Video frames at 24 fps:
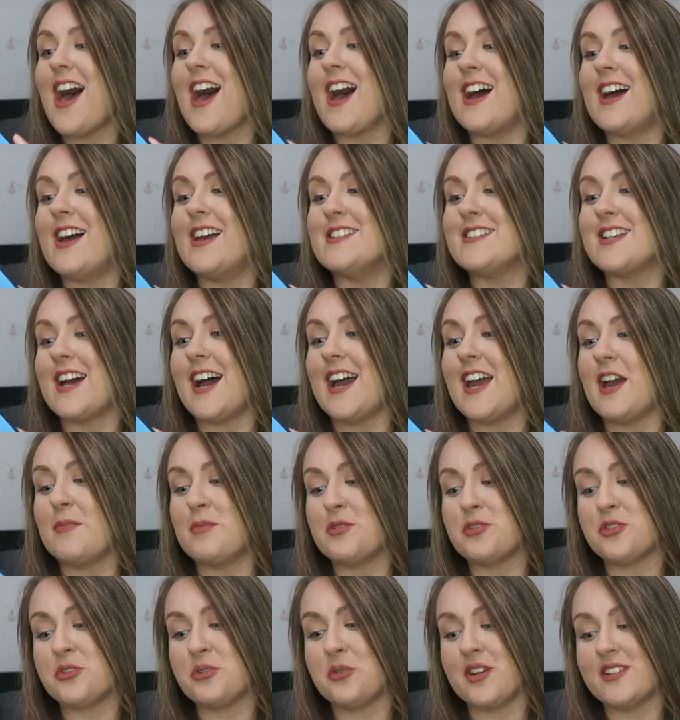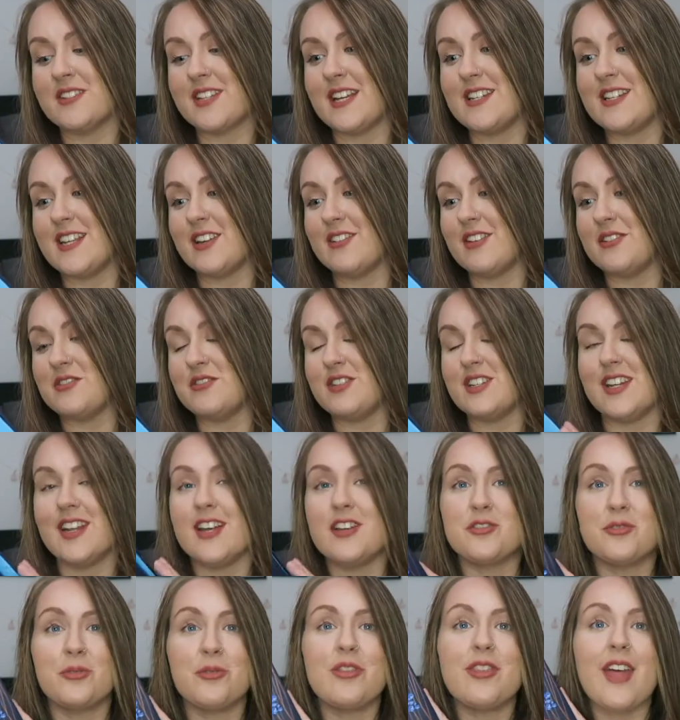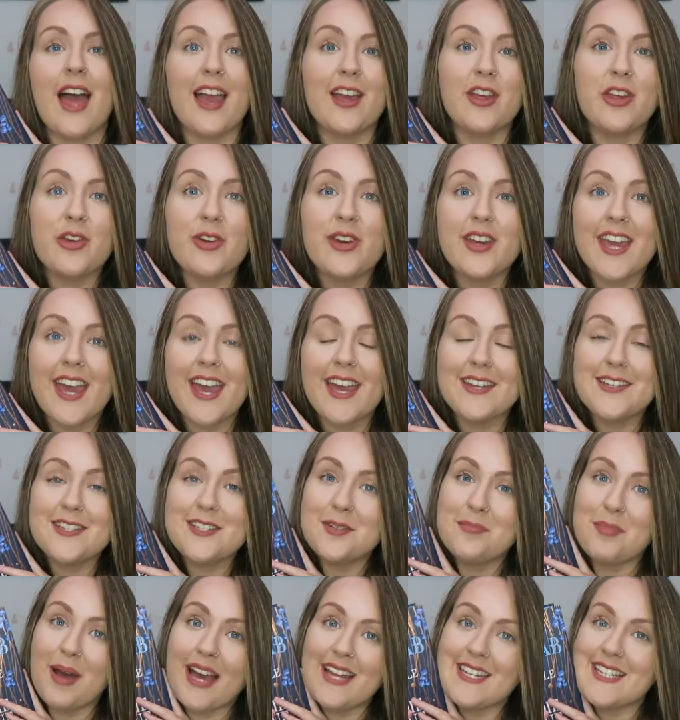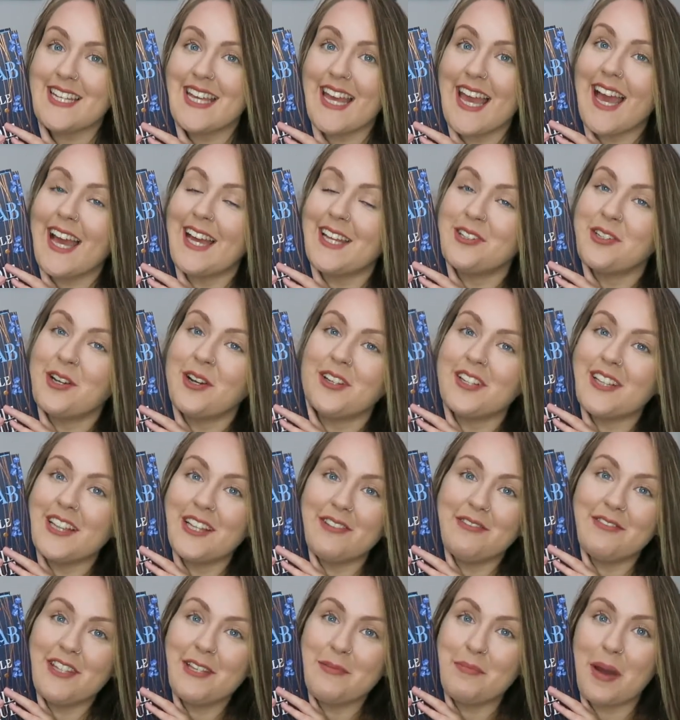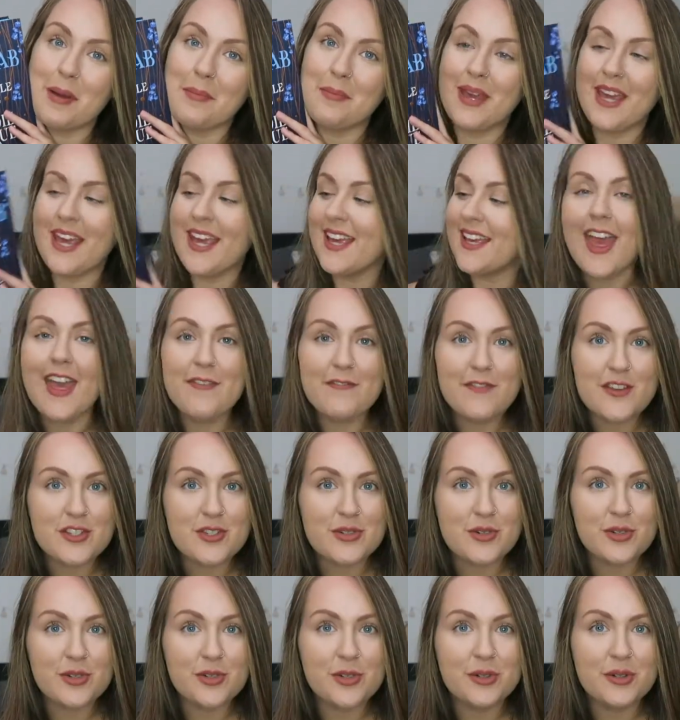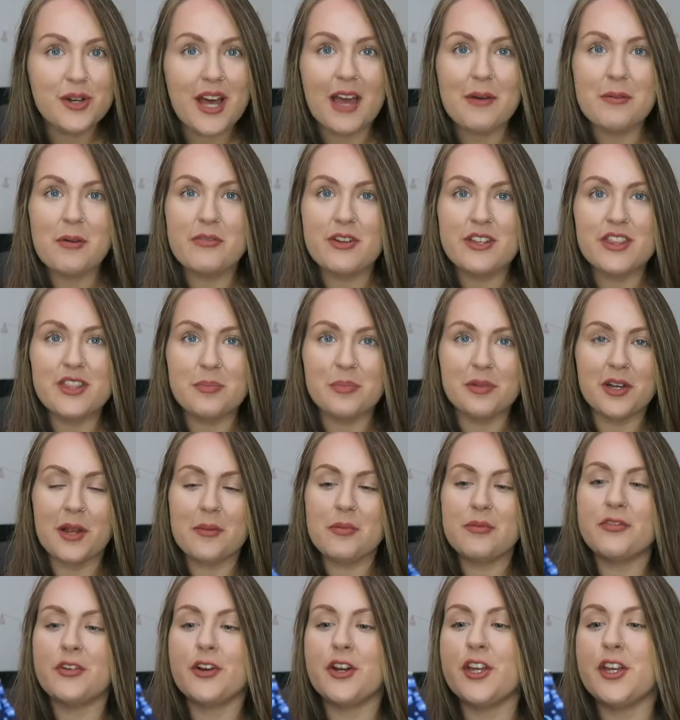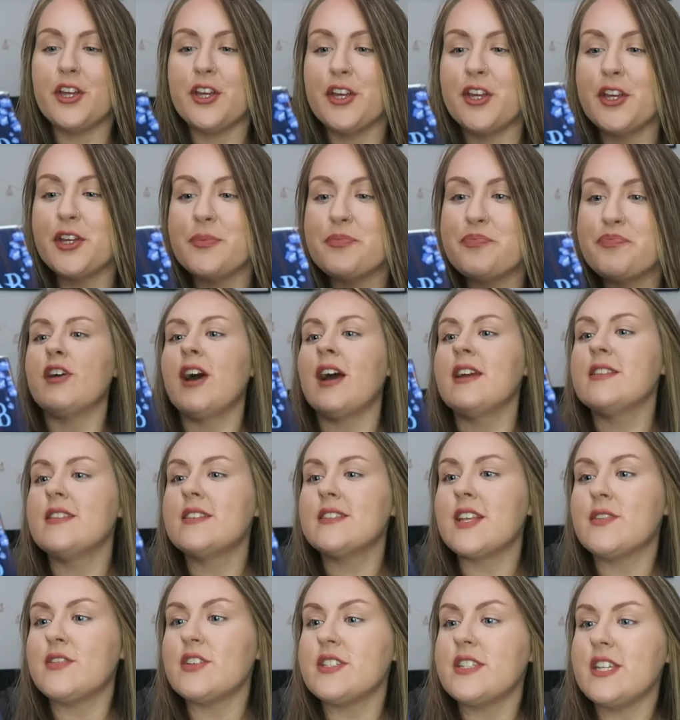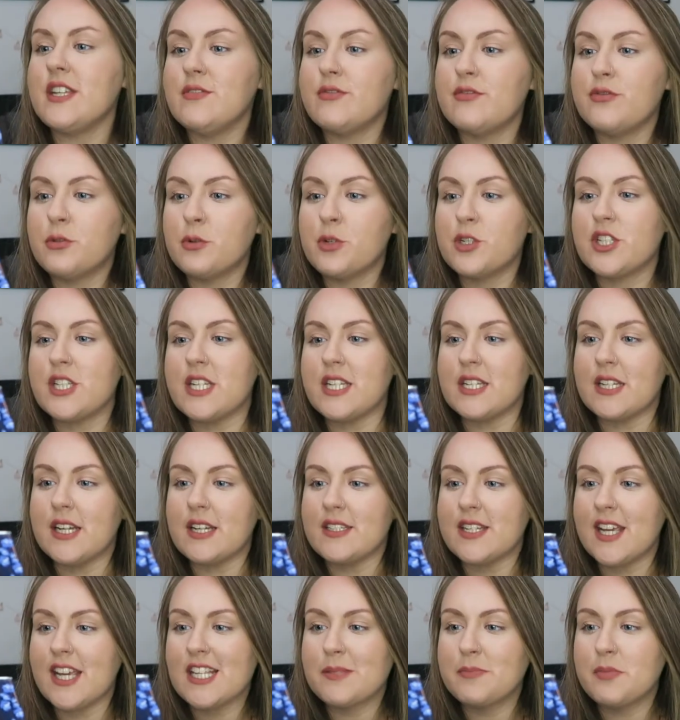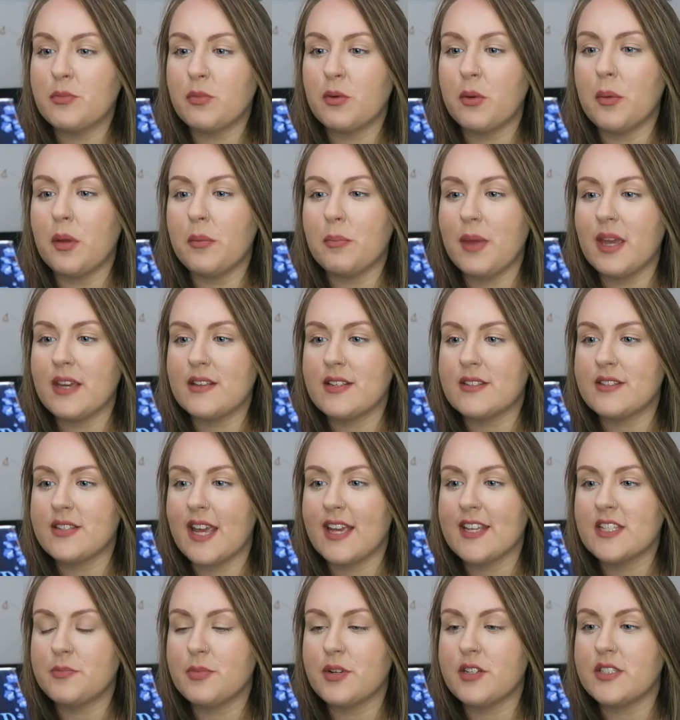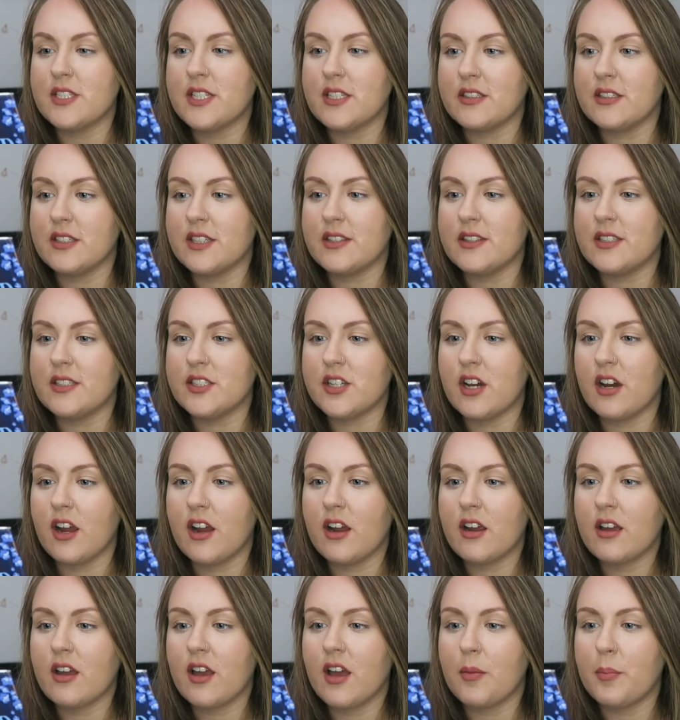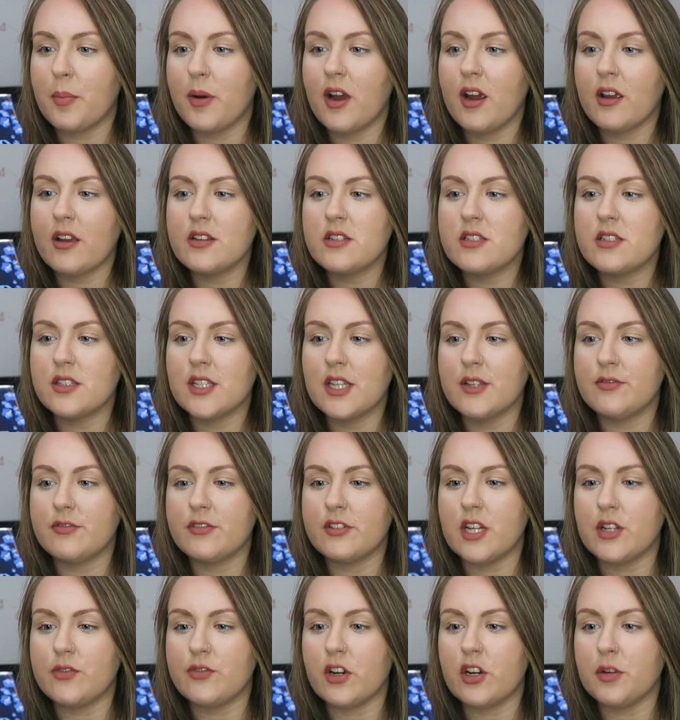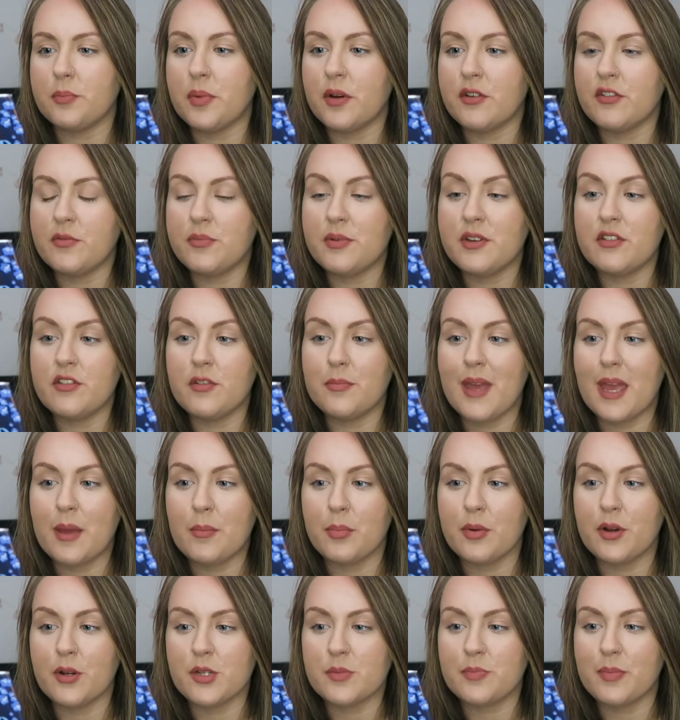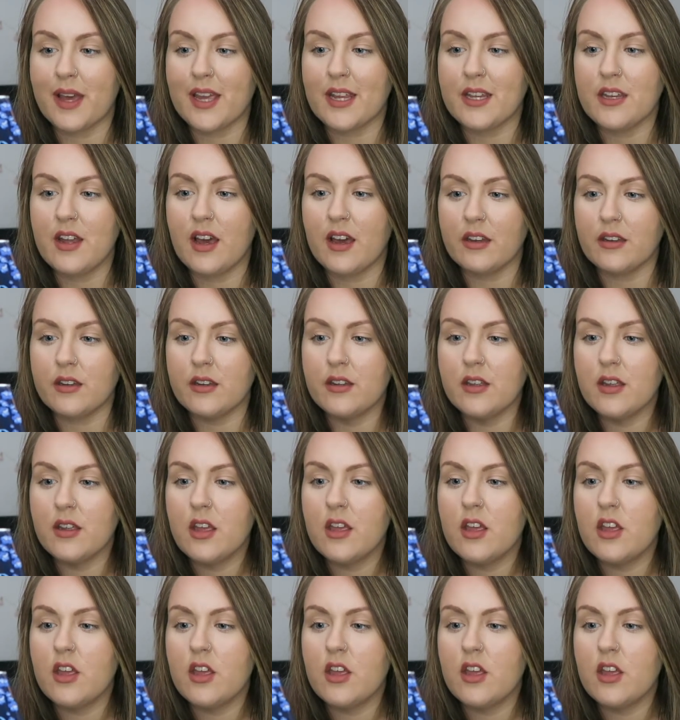And I am so excited to get around to reading it. So thank you again to Maddie and her lovely mummy. If you don't know, I will read the blurb for you. France 1714, a desperate woman makes a desperate deal in the dark. A bargain to live forever, but to be remembered by none.